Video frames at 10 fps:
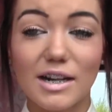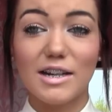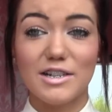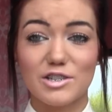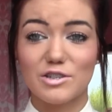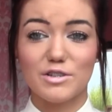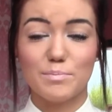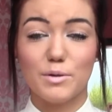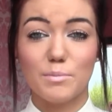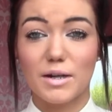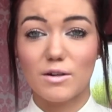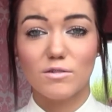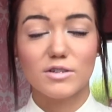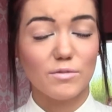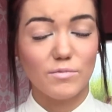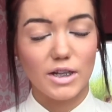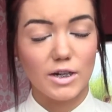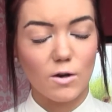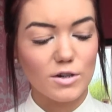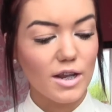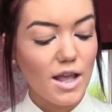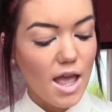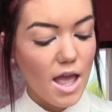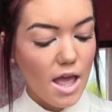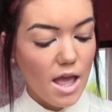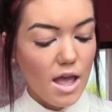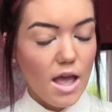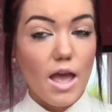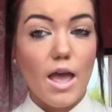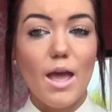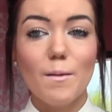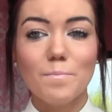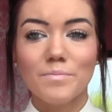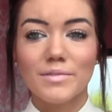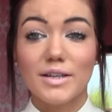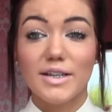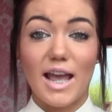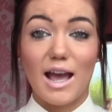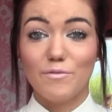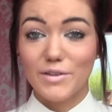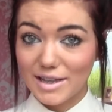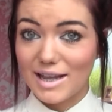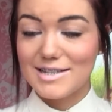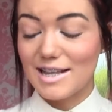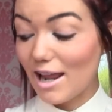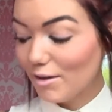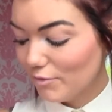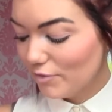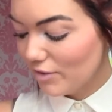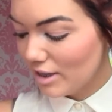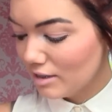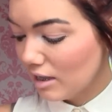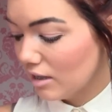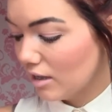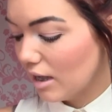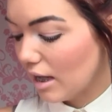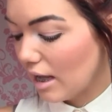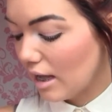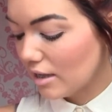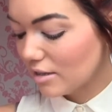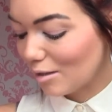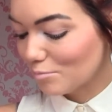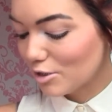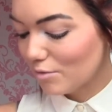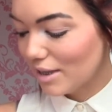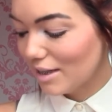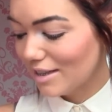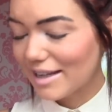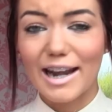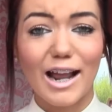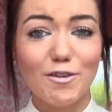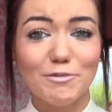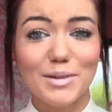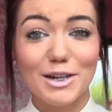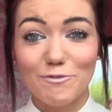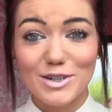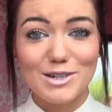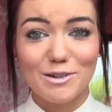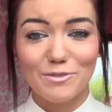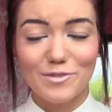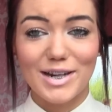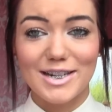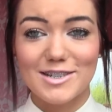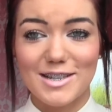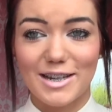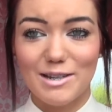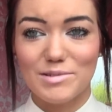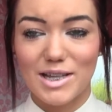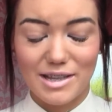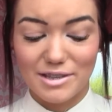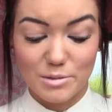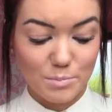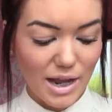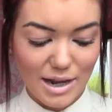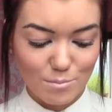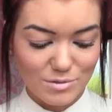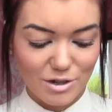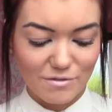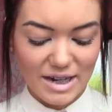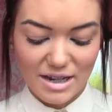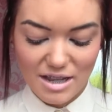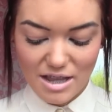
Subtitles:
and I need to sew this button back on because I'm really annoyed. I think that is everything. And I'm sorry, again, I haven't made a video for ages, I keep saying this, but I am sorry.